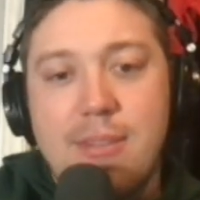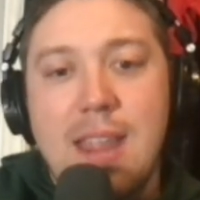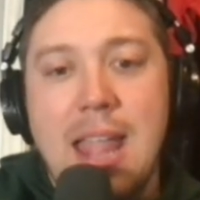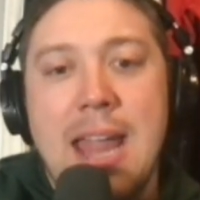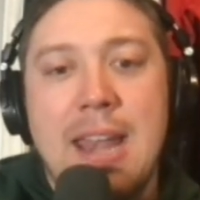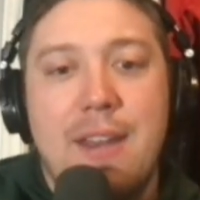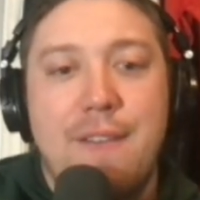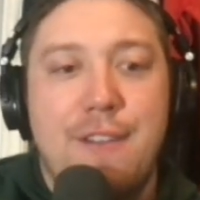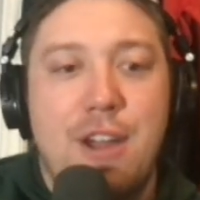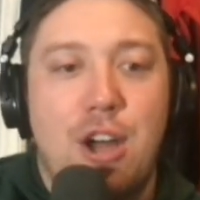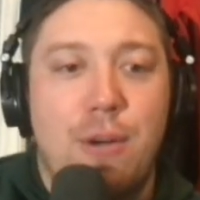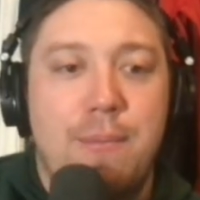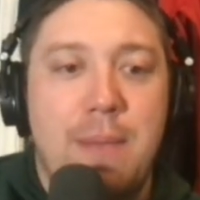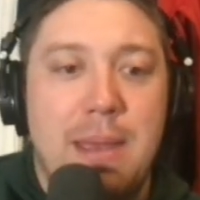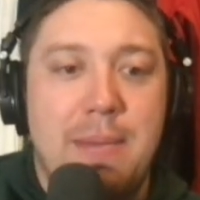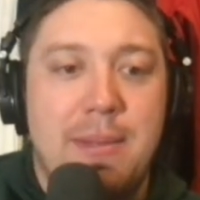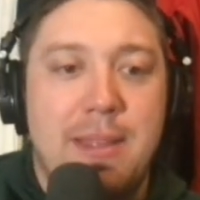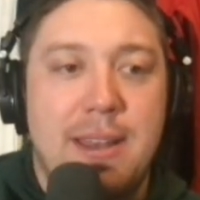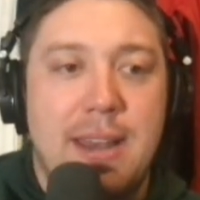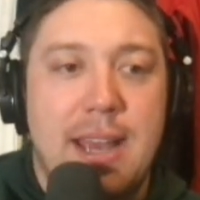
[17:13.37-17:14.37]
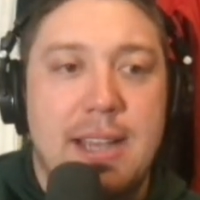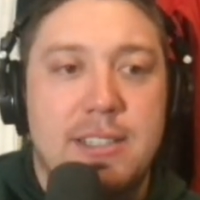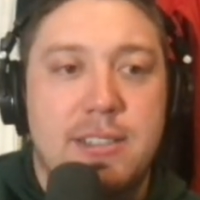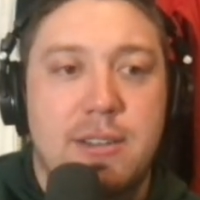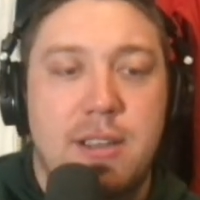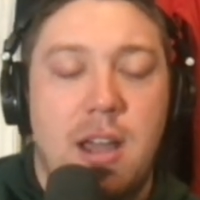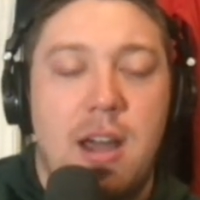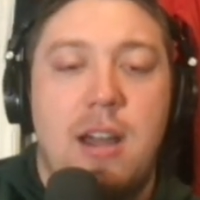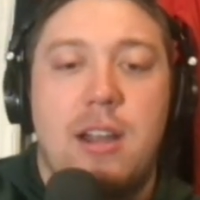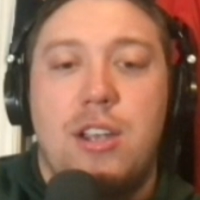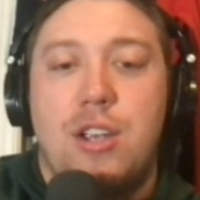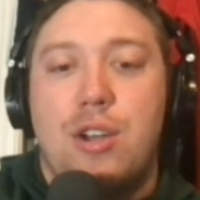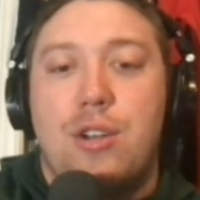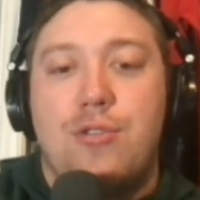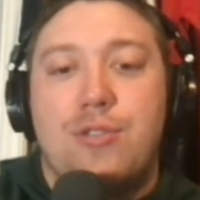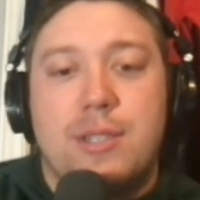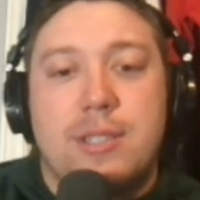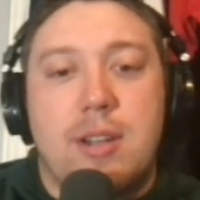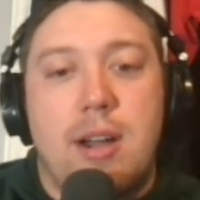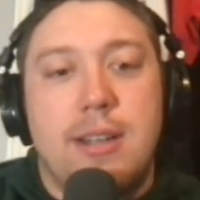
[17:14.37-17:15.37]
and develop maybe the next good
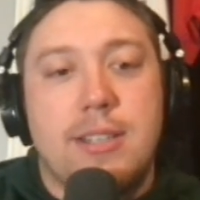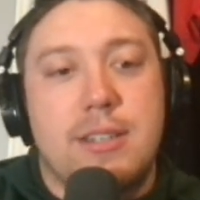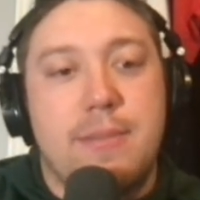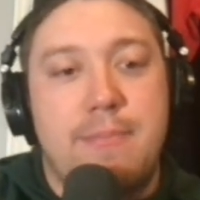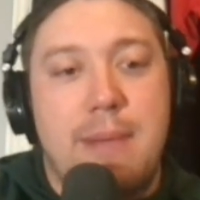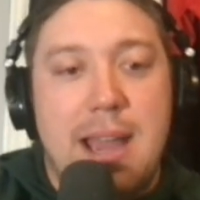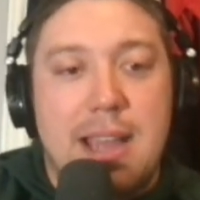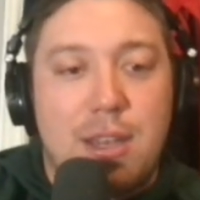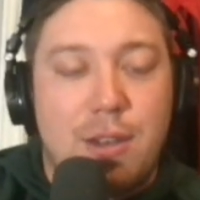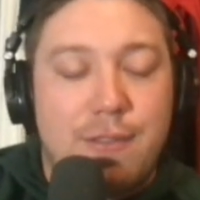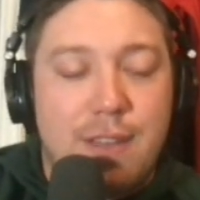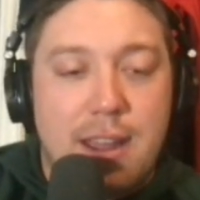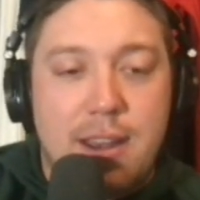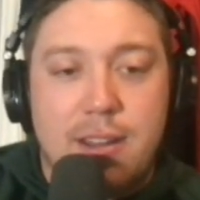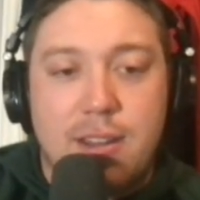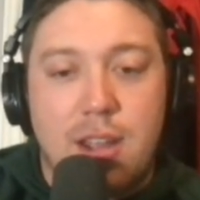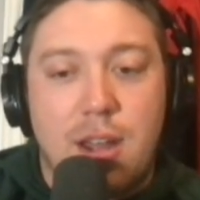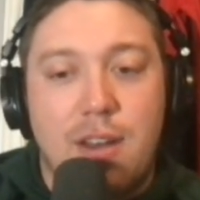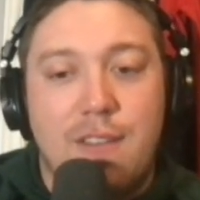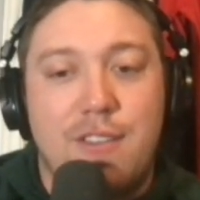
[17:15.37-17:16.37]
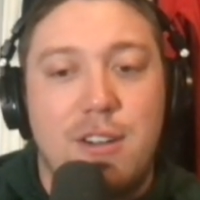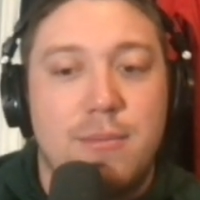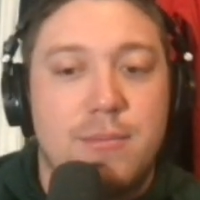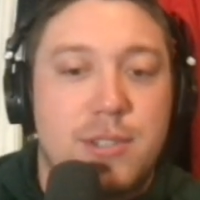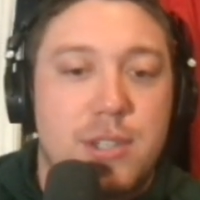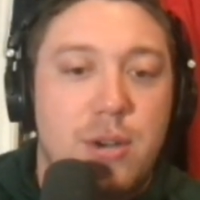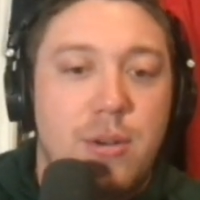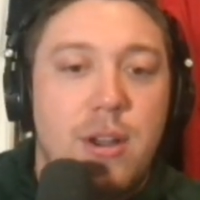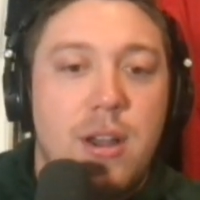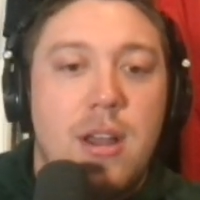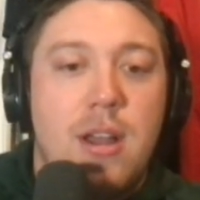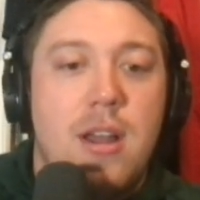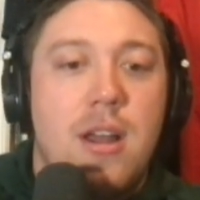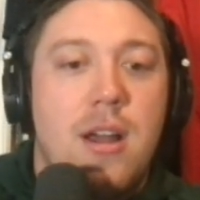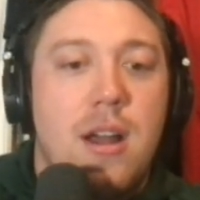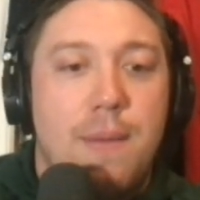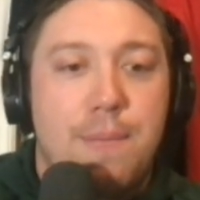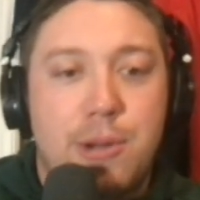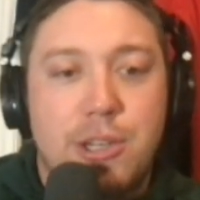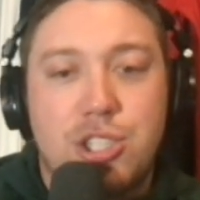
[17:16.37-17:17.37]
Wisconsin back. You've had a ton of them. So
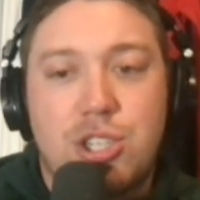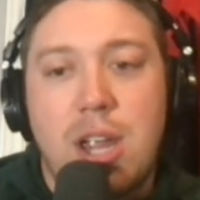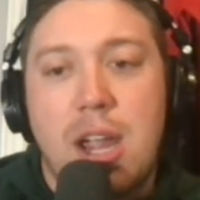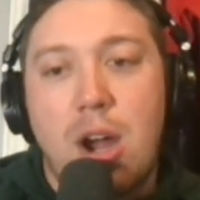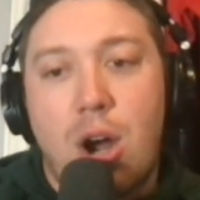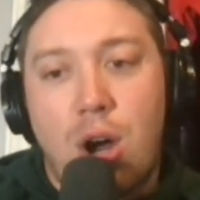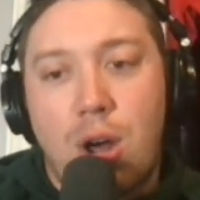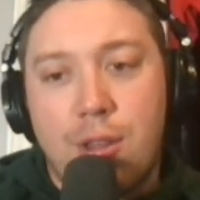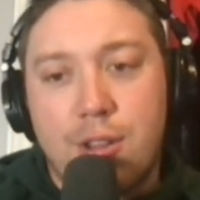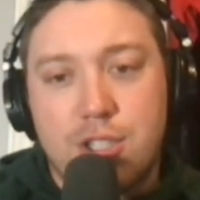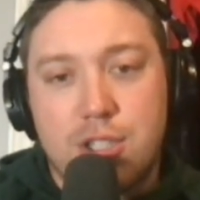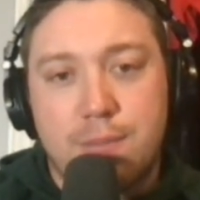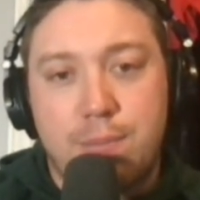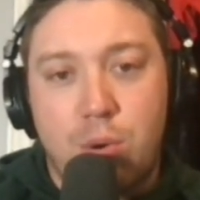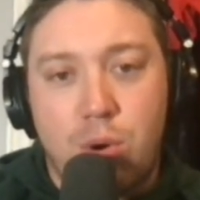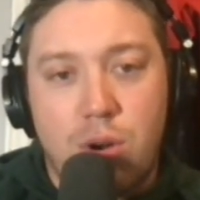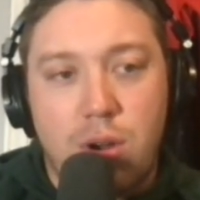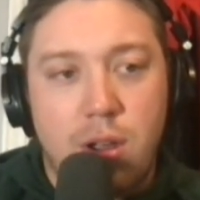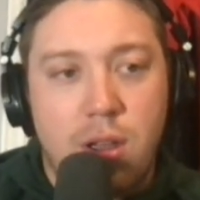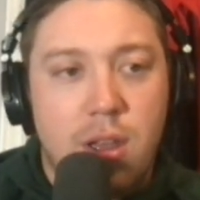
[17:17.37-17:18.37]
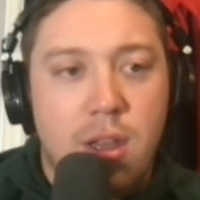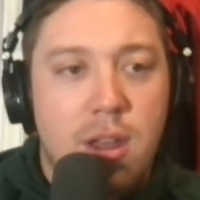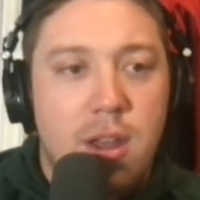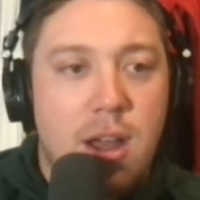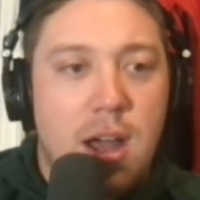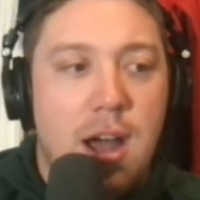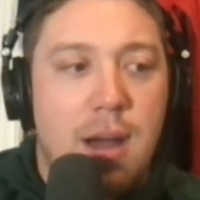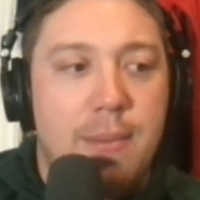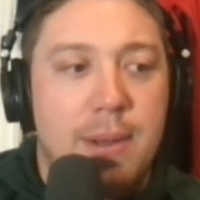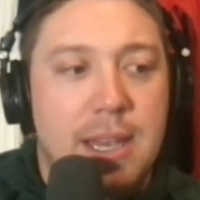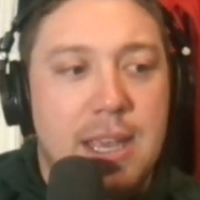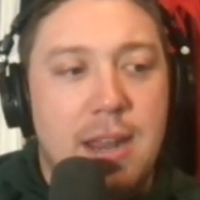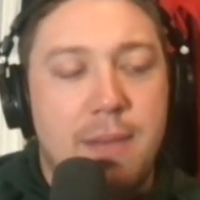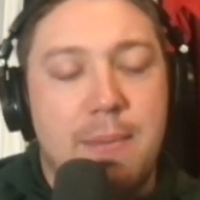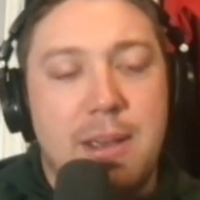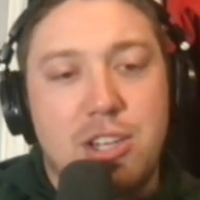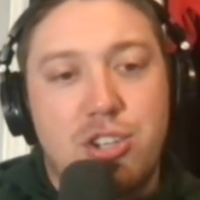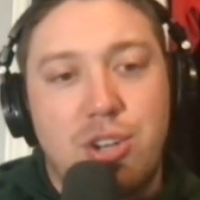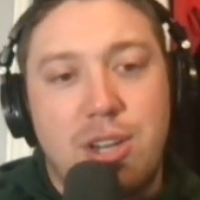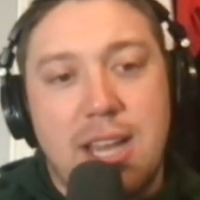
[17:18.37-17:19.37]
appreciate all the support. Again,
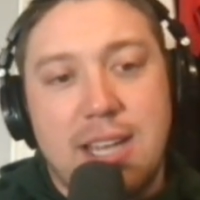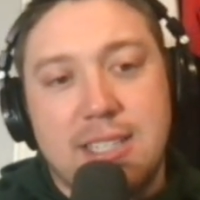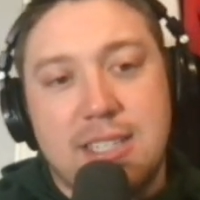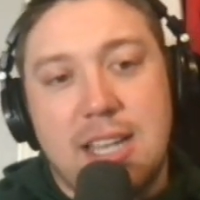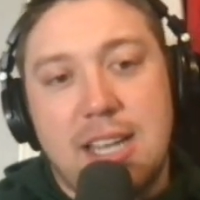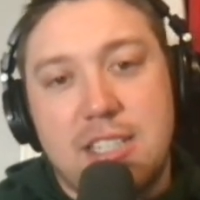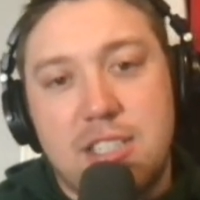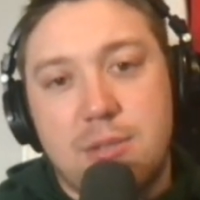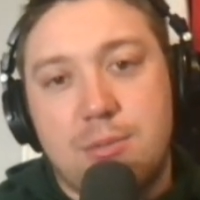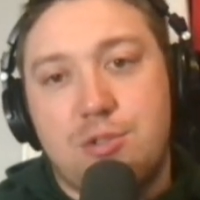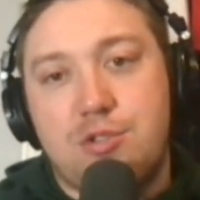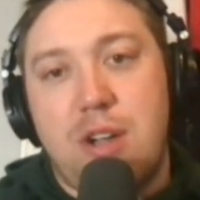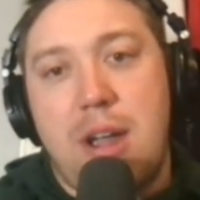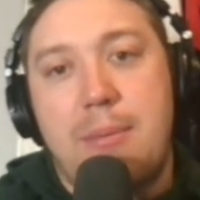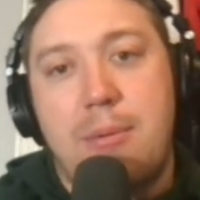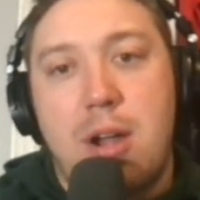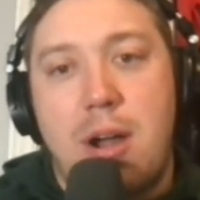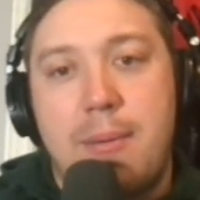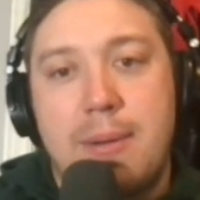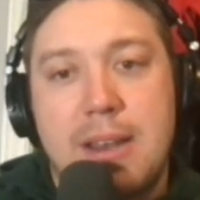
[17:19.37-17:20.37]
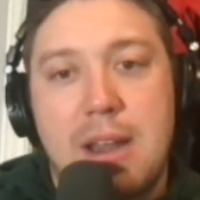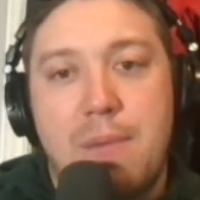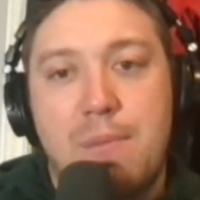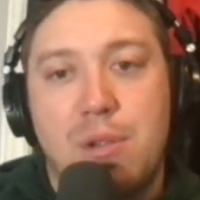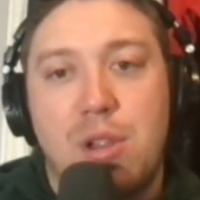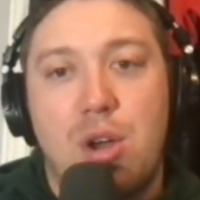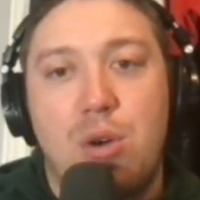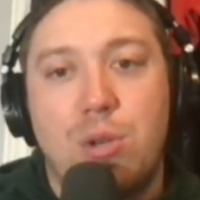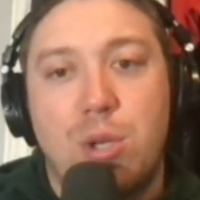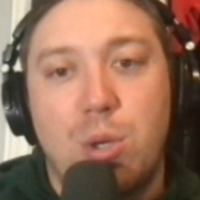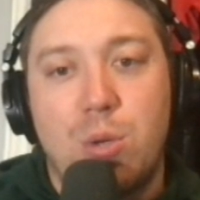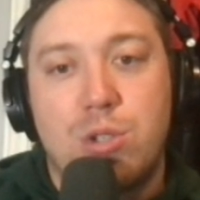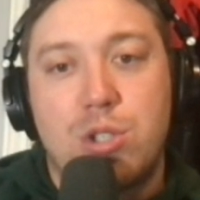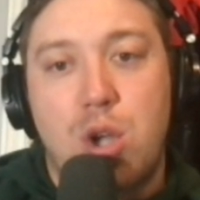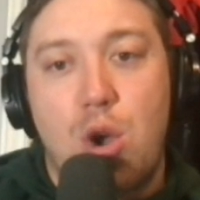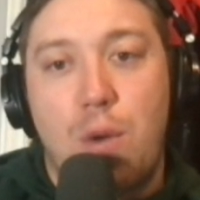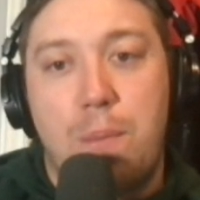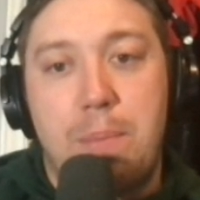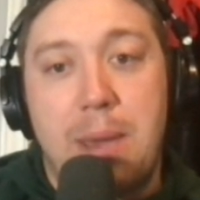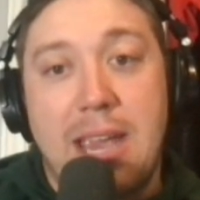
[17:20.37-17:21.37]
make sure you guys like, subscribe, comment down below. Use
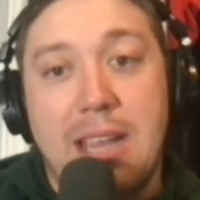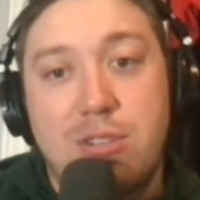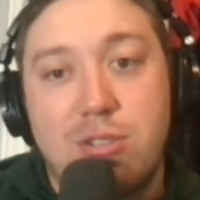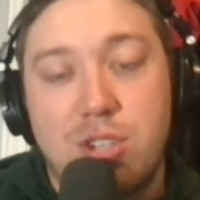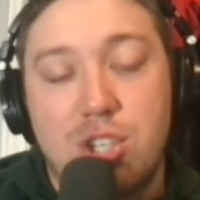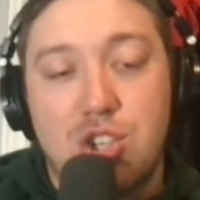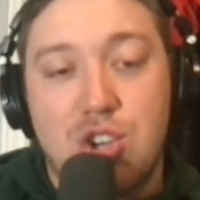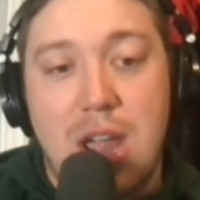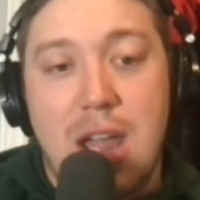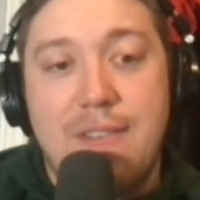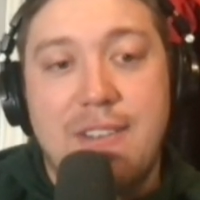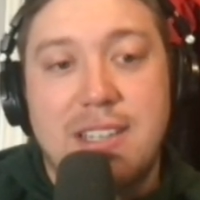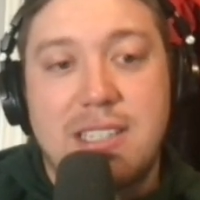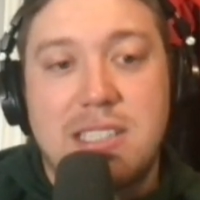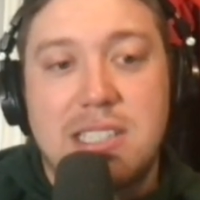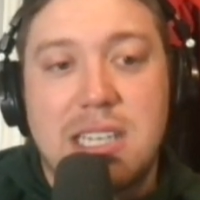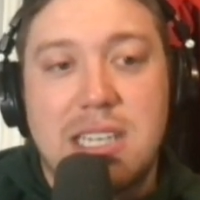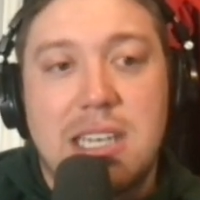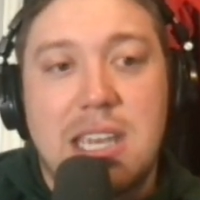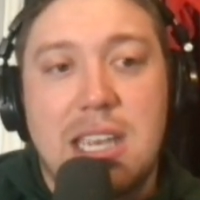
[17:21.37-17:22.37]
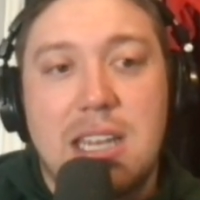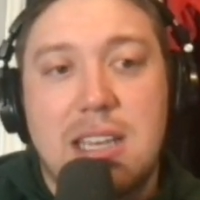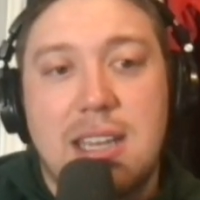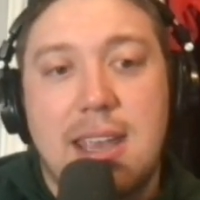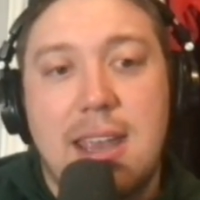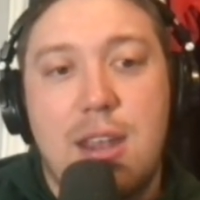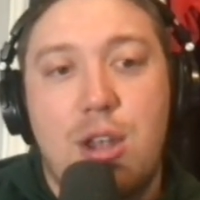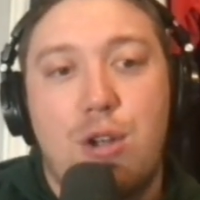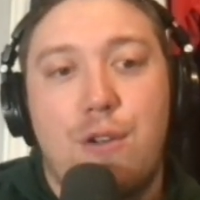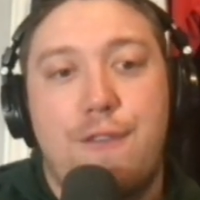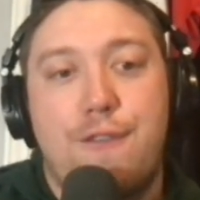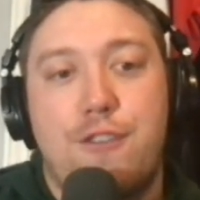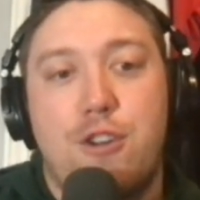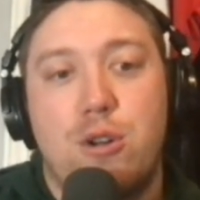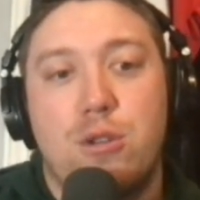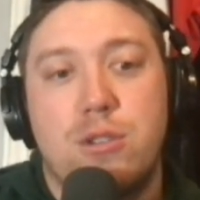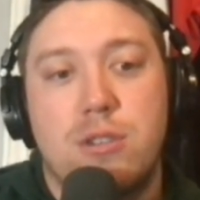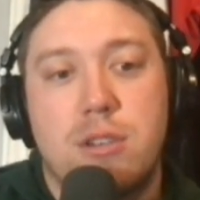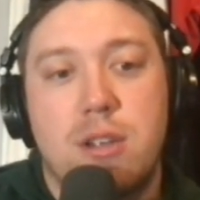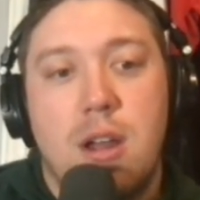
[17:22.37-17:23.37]
code PatriotsDrive at SeatGeek to get your
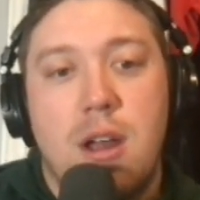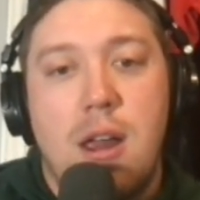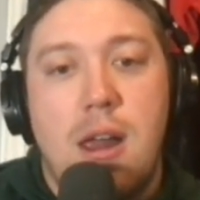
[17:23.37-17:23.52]
first